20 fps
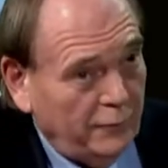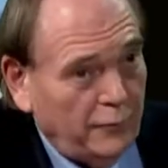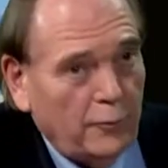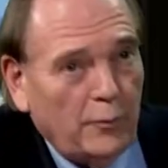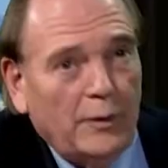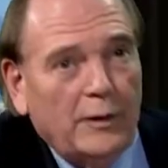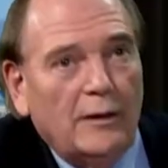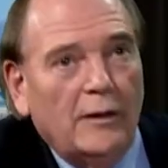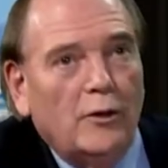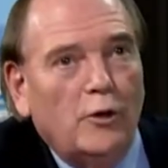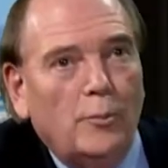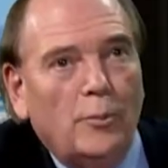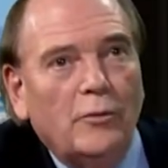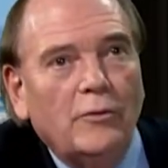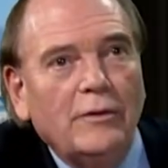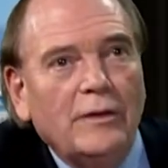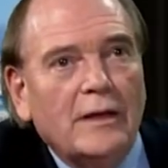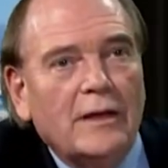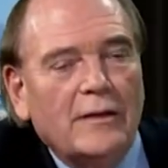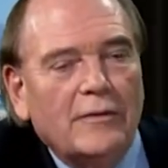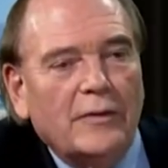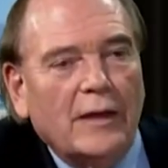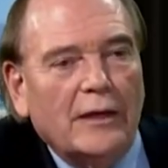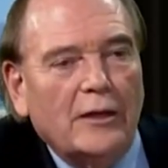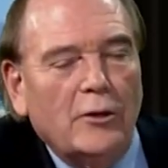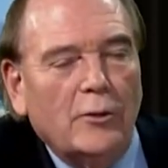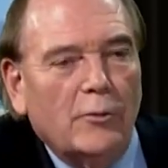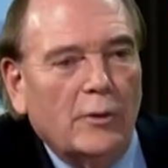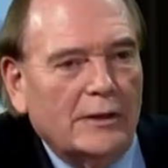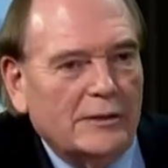F3 Global.
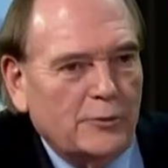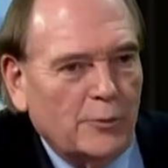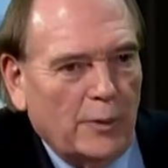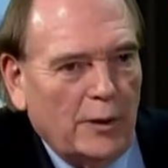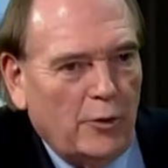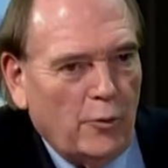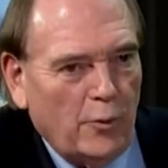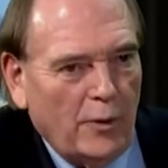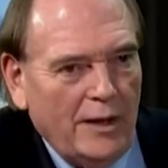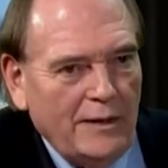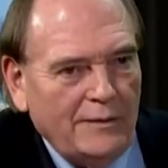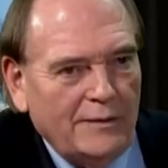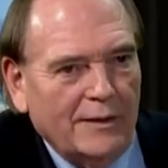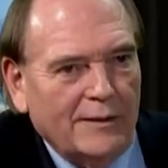Thank you as we create